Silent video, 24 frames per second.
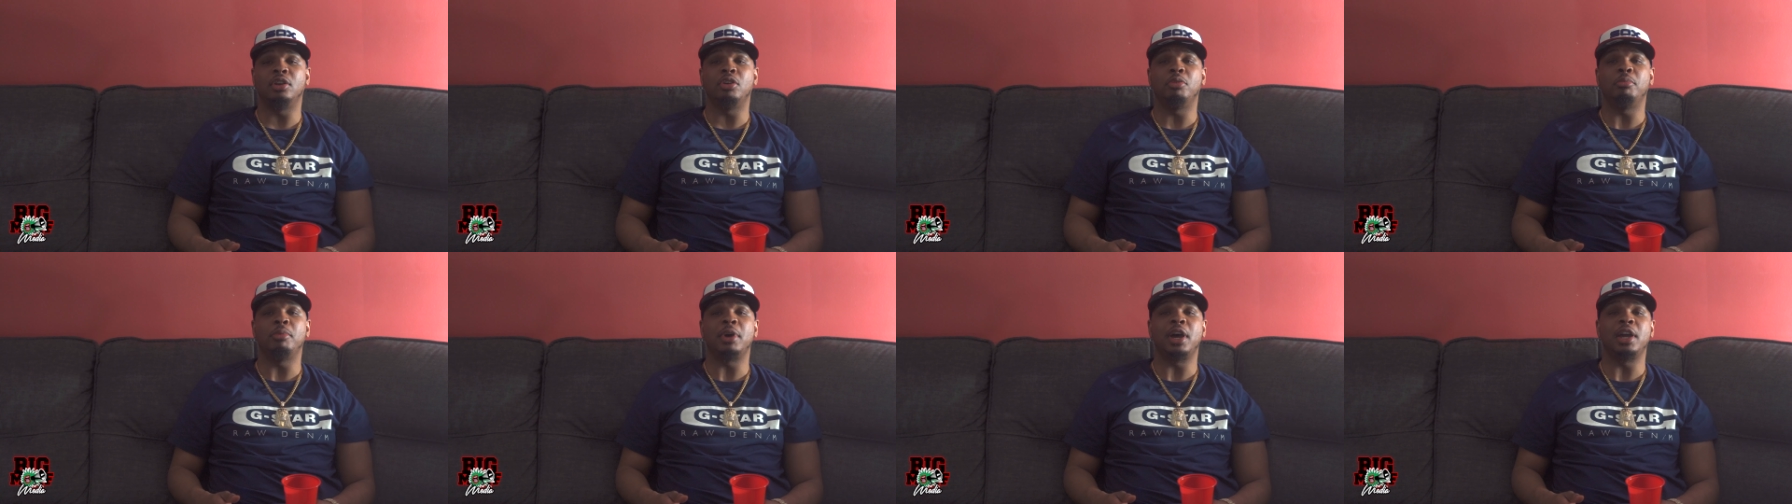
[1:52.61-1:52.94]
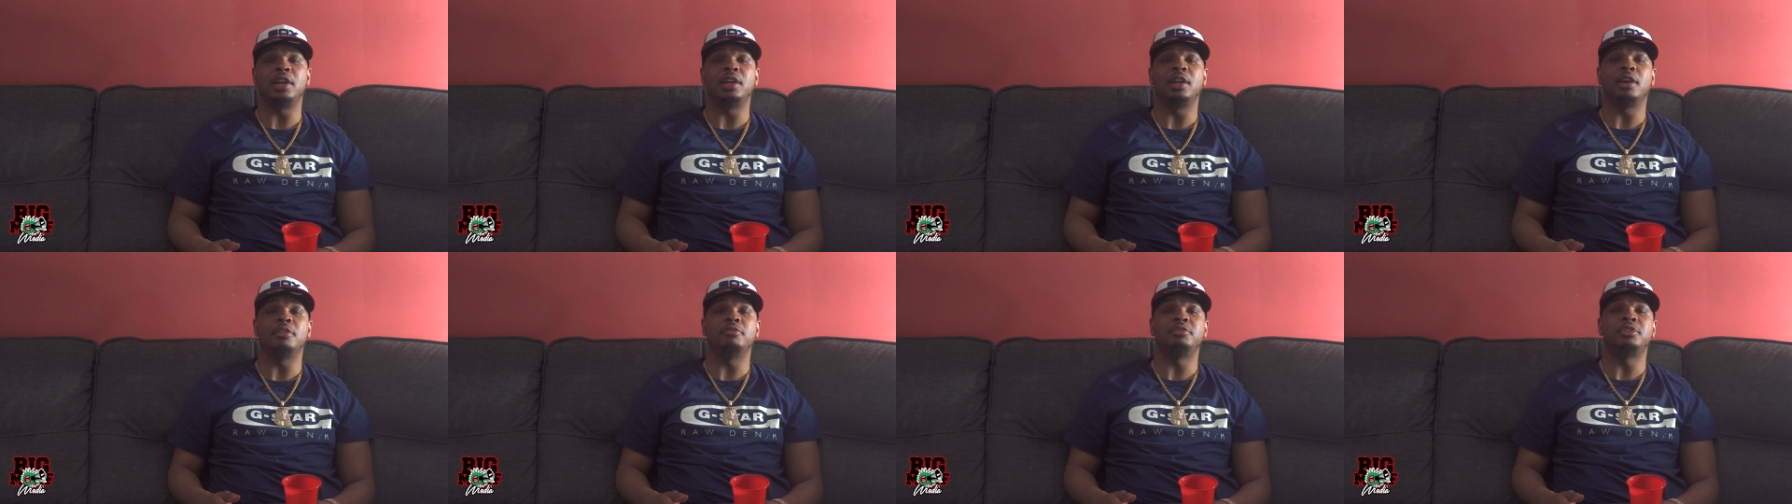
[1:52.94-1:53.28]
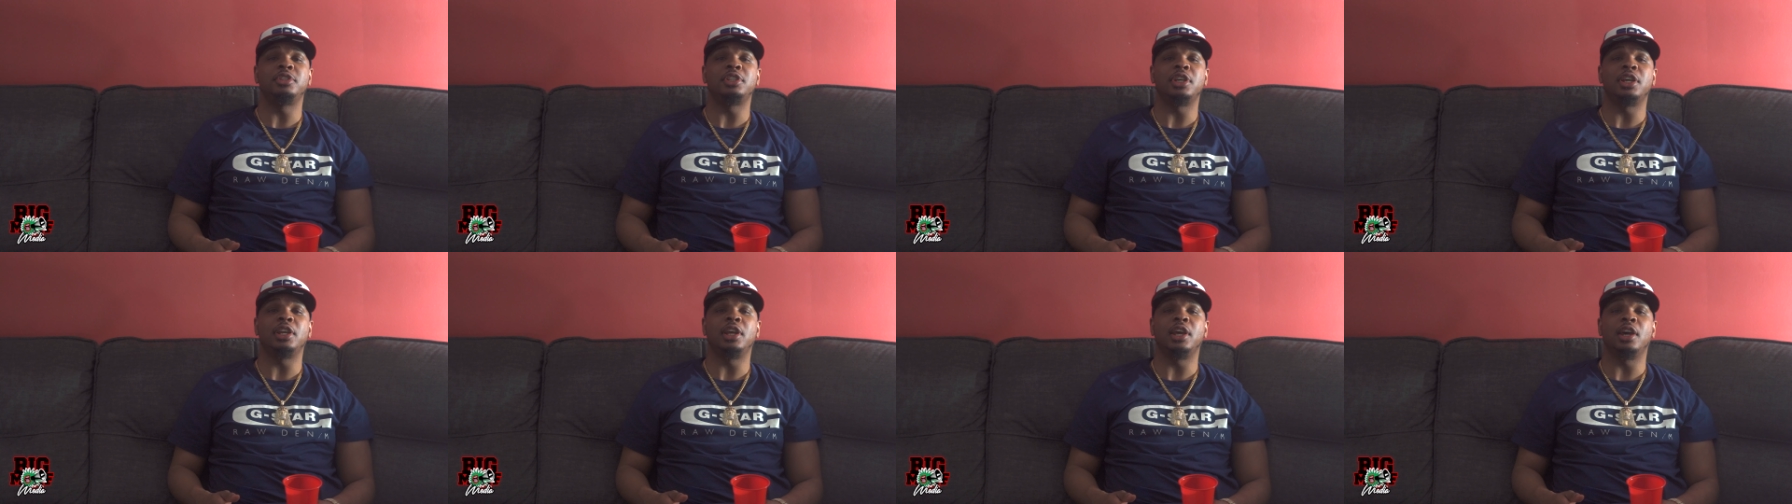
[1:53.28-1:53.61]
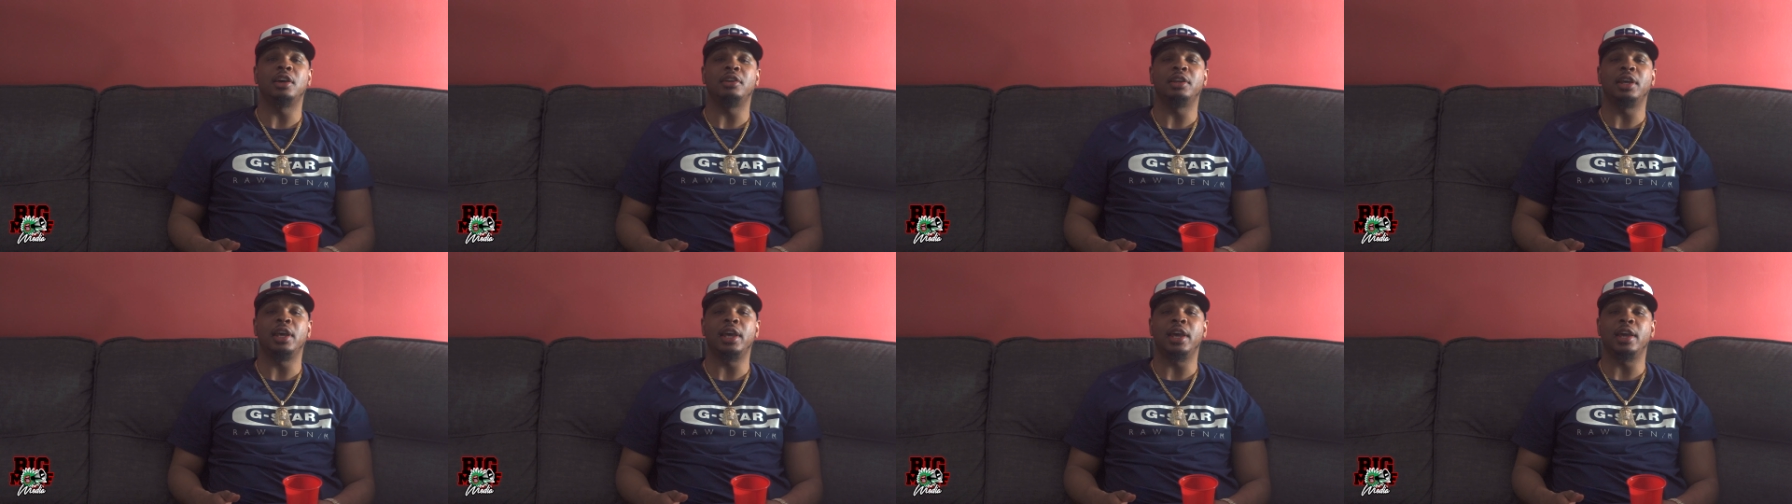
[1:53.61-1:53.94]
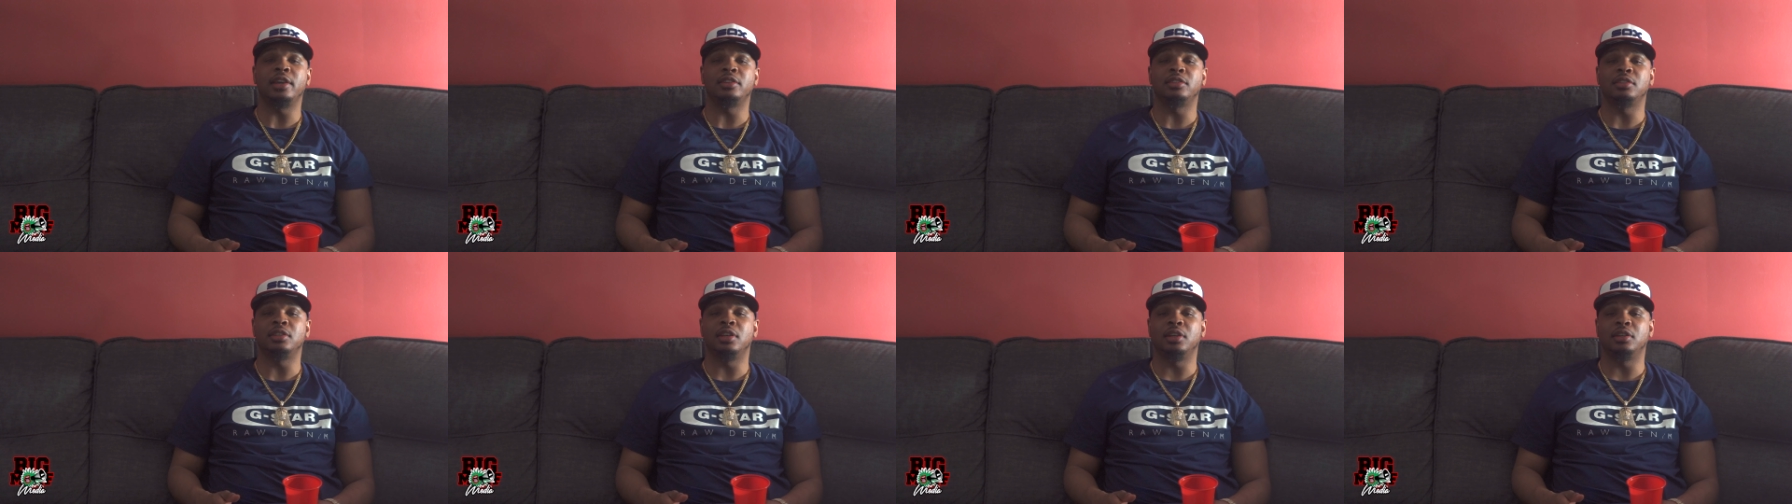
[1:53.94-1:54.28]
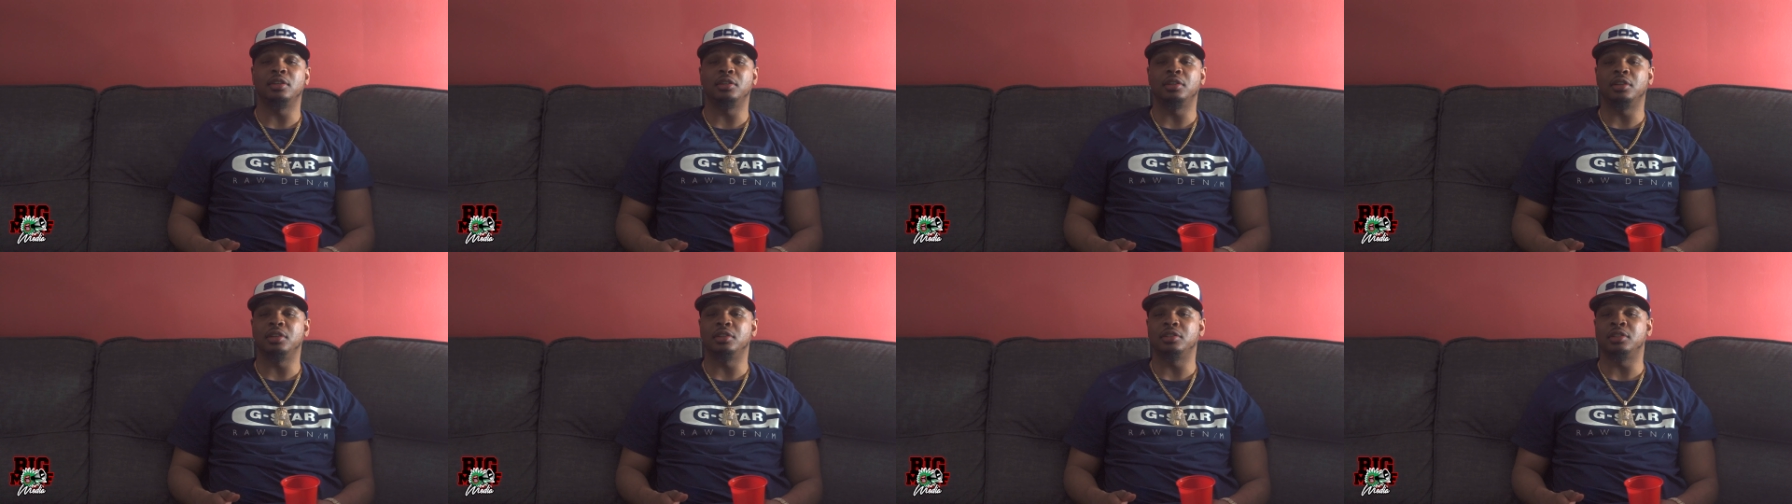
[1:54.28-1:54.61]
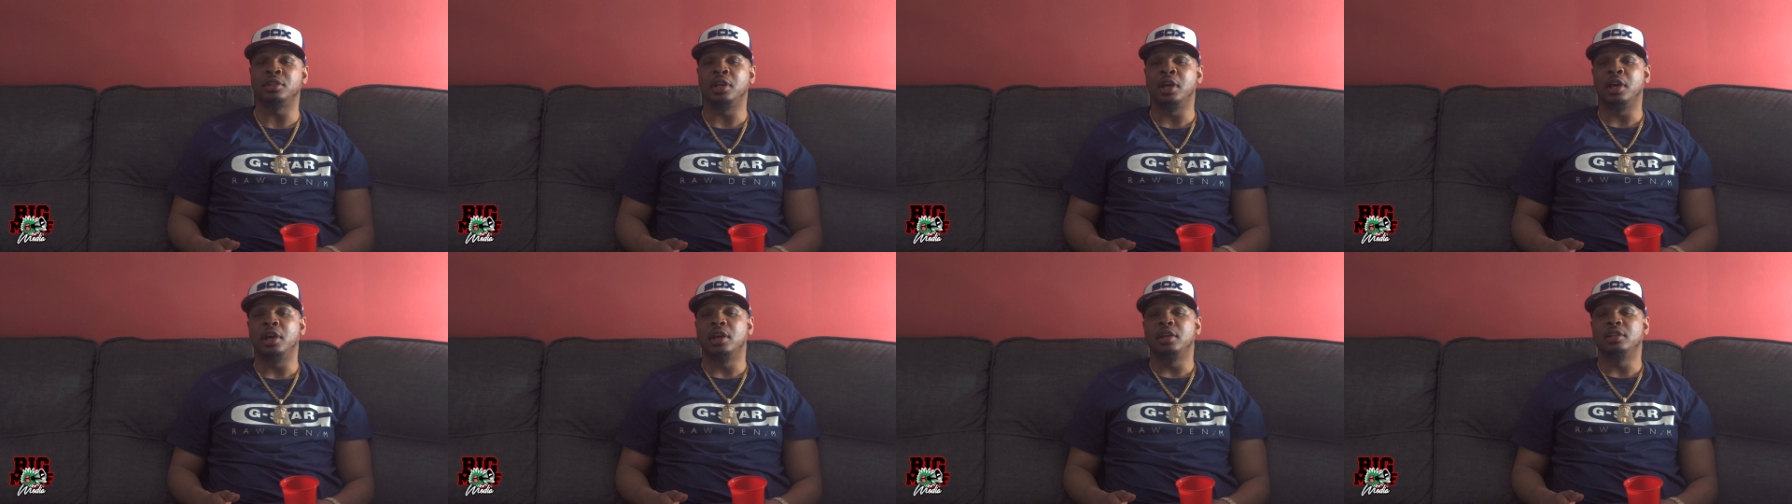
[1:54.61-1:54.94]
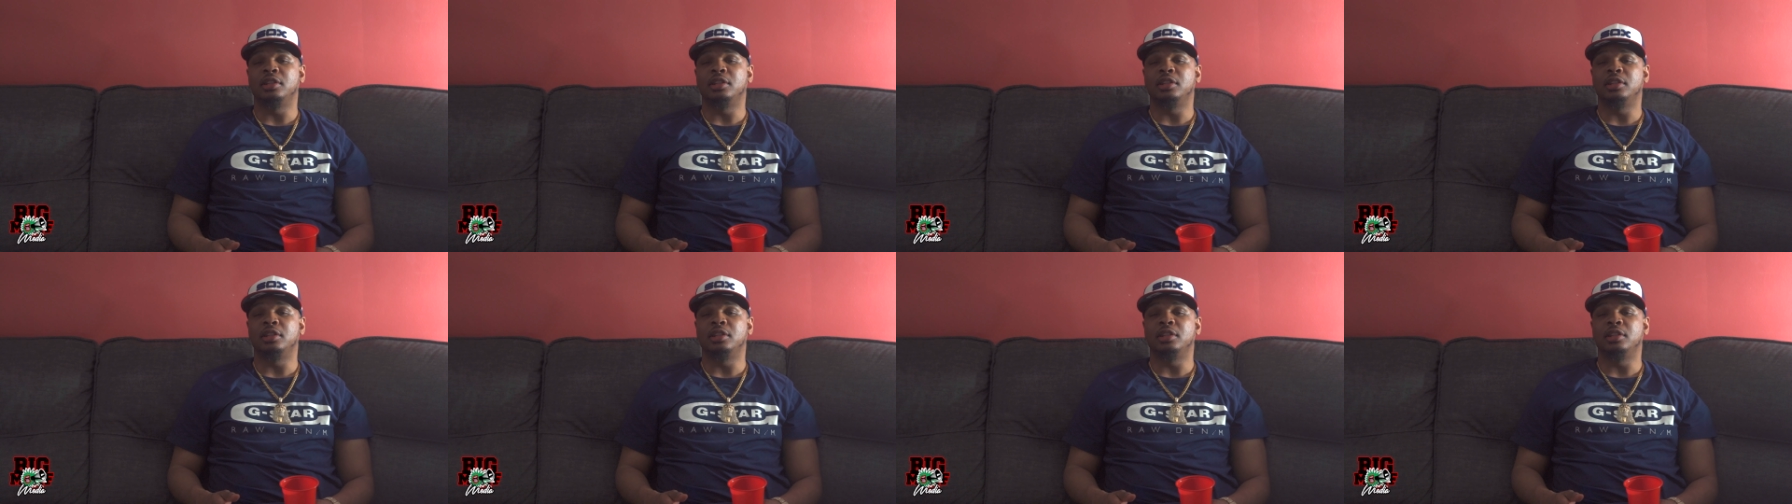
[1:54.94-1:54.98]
Nobody never sat down and asked none of this.